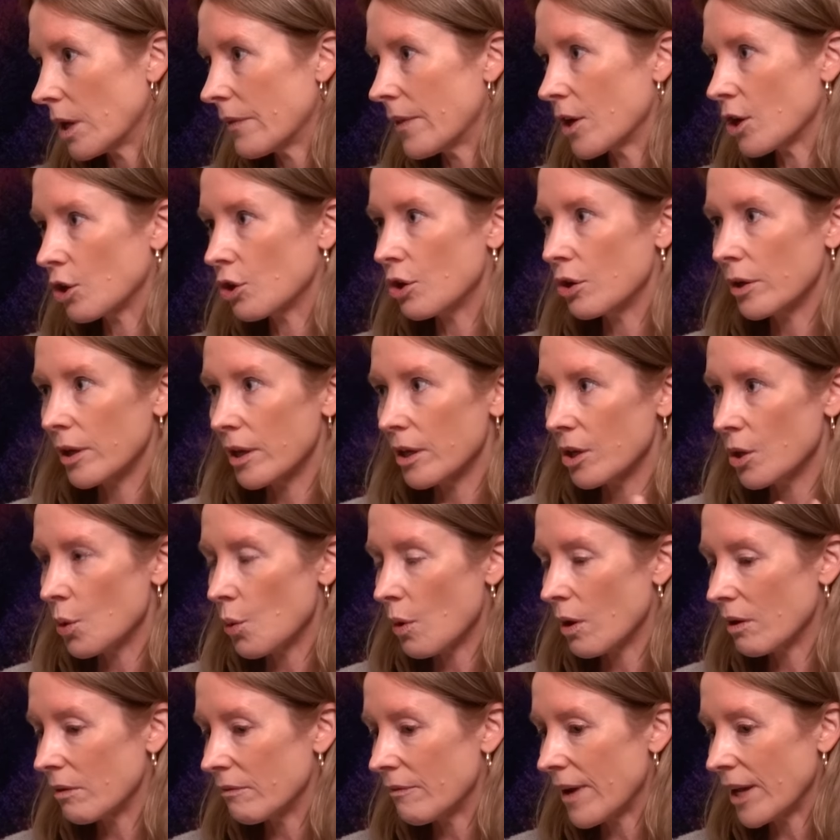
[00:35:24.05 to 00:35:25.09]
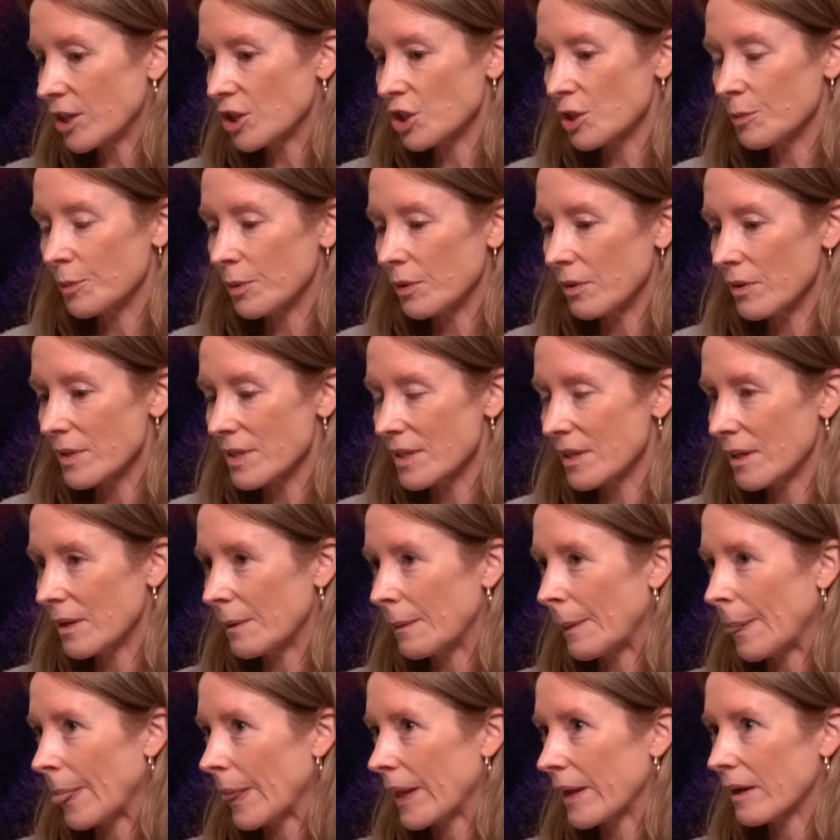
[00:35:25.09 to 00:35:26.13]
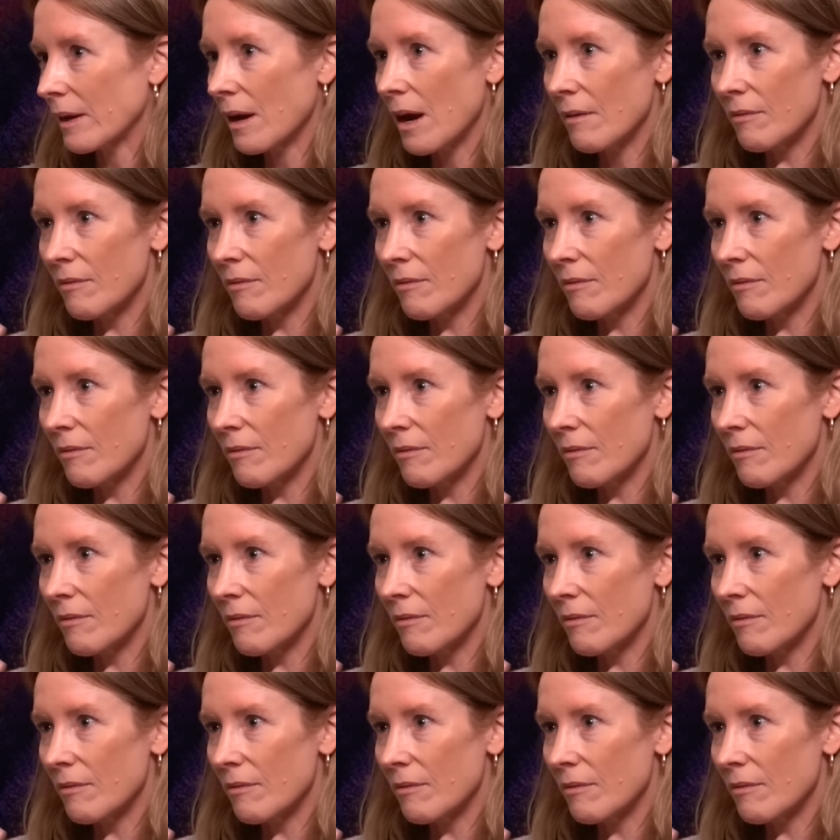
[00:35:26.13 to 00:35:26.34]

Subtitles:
And then cooking your vegetables in like